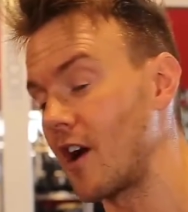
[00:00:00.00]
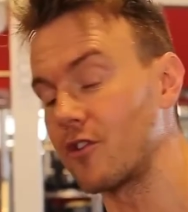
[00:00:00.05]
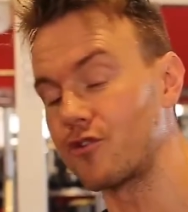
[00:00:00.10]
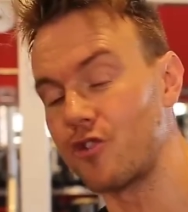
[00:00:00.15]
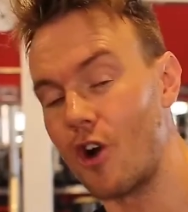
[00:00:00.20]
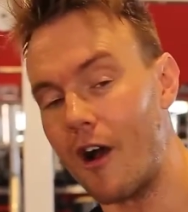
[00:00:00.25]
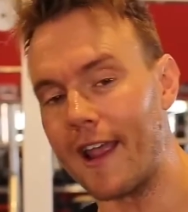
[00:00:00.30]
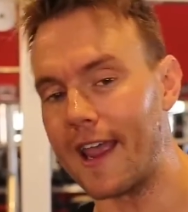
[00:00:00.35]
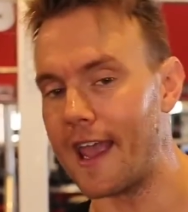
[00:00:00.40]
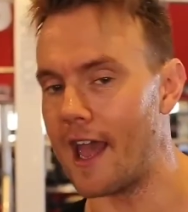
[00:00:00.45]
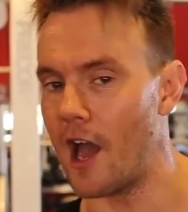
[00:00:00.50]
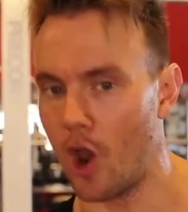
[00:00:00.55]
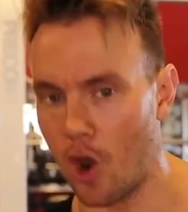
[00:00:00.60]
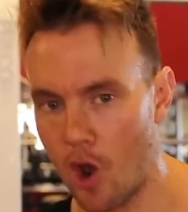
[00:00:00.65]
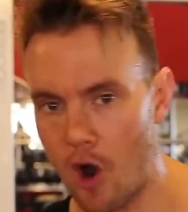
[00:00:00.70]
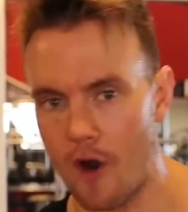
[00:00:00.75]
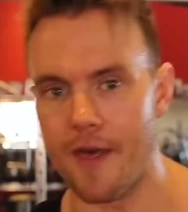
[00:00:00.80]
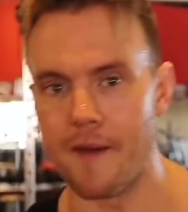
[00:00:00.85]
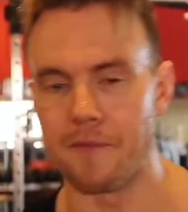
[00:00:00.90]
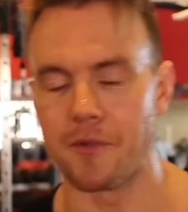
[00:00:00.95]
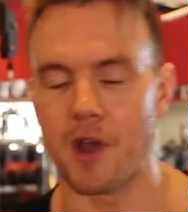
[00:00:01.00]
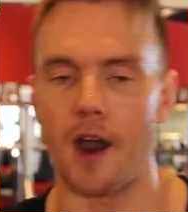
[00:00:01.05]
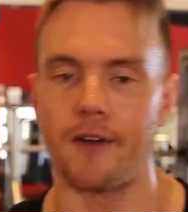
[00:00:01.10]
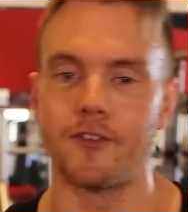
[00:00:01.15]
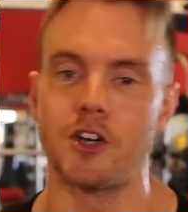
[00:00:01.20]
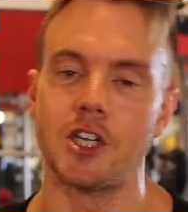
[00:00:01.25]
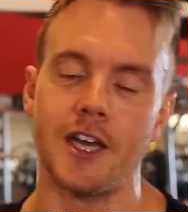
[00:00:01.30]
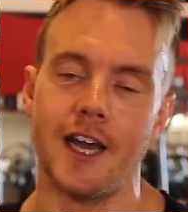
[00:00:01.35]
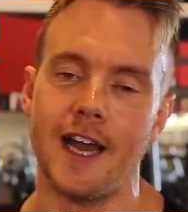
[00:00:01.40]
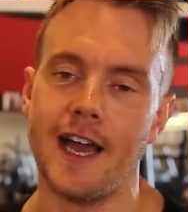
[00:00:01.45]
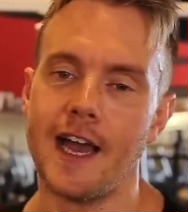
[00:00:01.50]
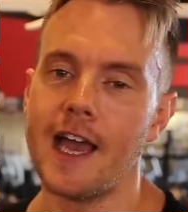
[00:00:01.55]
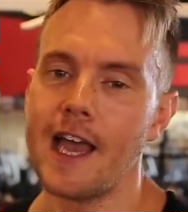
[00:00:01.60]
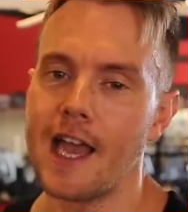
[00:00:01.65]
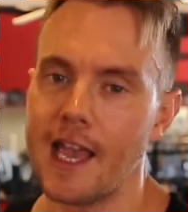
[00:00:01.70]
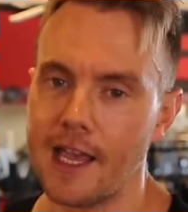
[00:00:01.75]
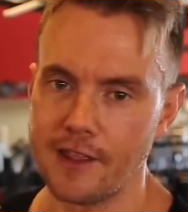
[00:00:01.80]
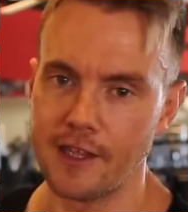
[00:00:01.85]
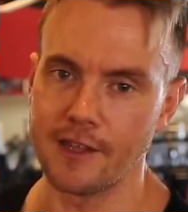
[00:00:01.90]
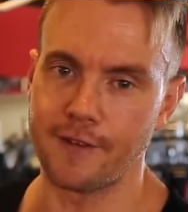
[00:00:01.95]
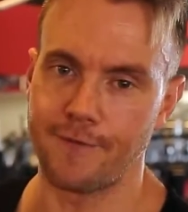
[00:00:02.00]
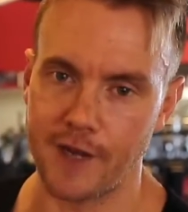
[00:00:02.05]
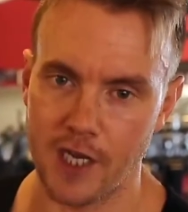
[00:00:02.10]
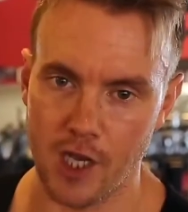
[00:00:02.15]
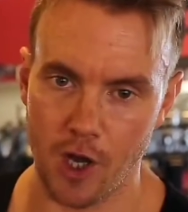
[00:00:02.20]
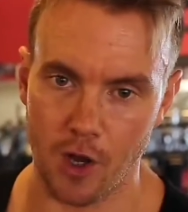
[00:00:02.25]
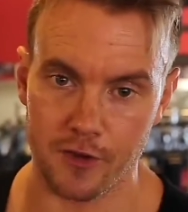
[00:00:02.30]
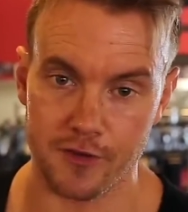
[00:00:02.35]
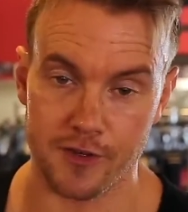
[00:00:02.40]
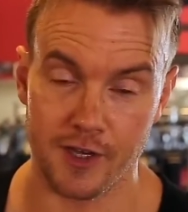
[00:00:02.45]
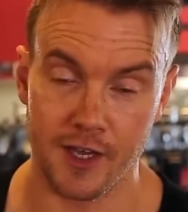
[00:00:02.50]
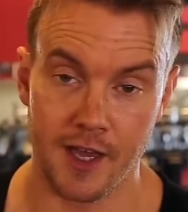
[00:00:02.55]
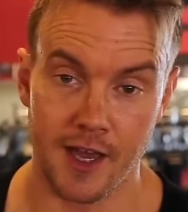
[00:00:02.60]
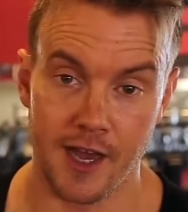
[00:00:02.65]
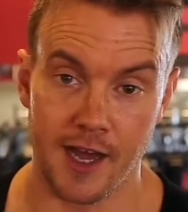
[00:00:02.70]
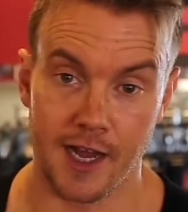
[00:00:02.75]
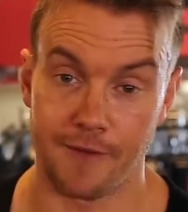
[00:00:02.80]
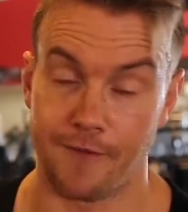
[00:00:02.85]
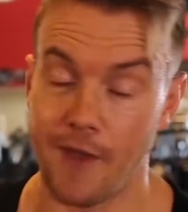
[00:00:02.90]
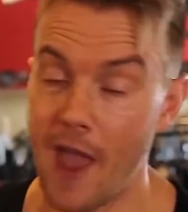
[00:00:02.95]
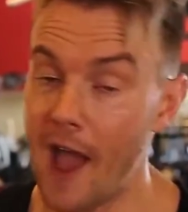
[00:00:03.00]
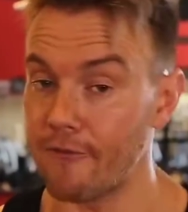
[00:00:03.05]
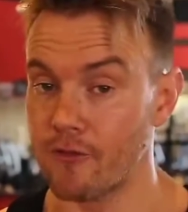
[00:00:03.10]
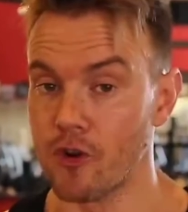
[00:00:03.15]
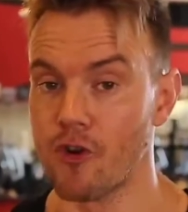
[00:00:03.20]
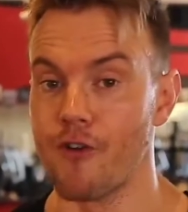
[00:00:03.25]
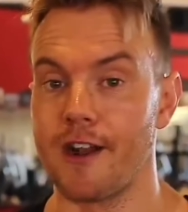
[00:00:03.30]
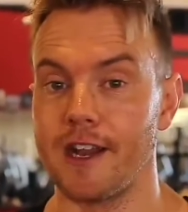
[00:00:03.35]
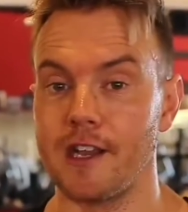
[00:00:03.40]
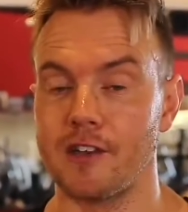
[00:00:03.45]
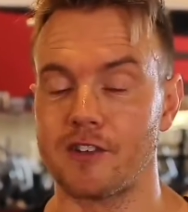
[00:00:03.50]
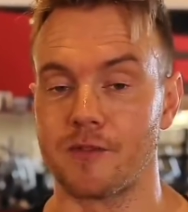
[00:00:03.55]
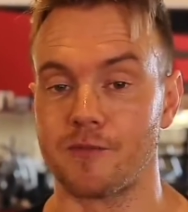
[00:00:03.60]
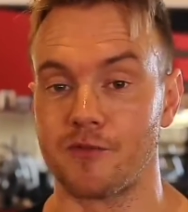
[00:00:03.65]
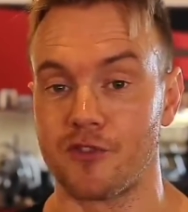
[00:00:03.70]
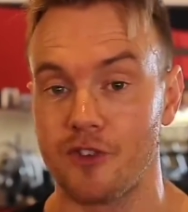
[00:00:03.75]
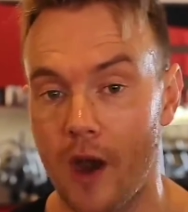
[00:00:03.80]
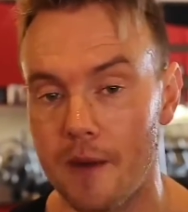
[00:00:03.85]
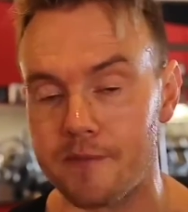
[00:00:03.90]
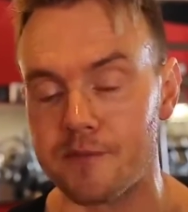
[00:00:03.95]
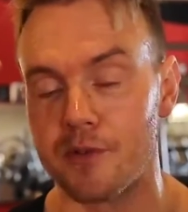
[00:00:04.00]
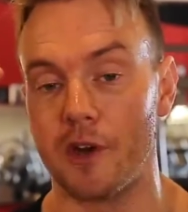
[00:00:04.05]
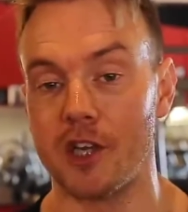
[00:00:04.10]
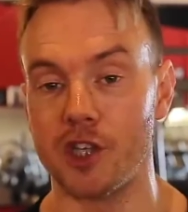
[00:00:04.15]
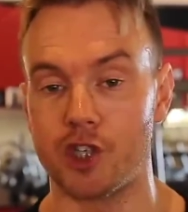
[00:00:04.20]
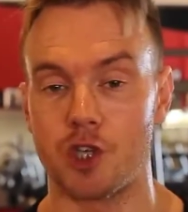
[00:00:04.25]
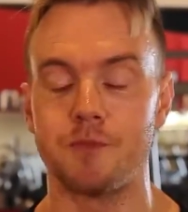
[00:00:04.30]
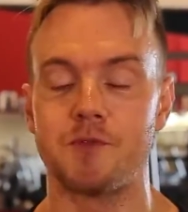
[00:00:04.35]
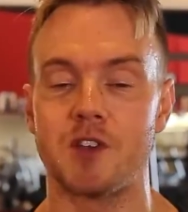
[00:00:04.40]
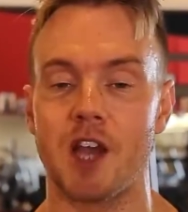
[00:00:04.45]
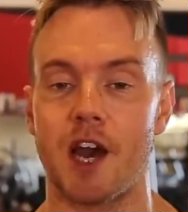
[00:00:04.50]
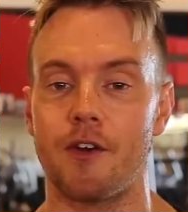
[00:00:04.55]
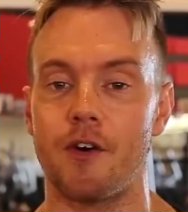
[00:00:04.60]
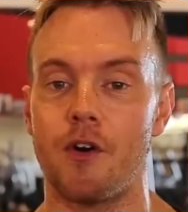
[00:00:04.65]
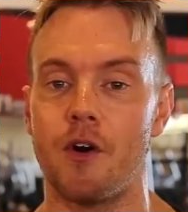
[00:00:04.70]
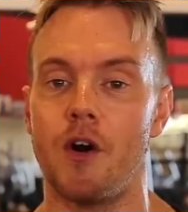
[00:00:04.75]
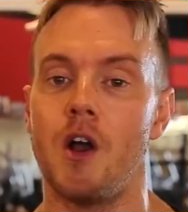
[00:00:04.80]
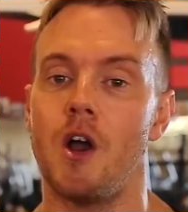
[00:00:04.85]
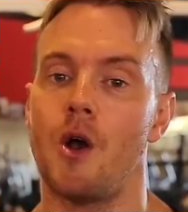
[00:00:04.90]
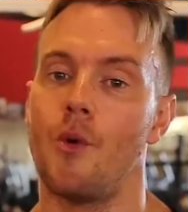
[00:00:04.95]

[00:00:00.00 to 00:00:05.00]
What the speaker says: I'll try and get a lot of them covered in these videos. And if you haven't already, subscribe to my YouTube channel.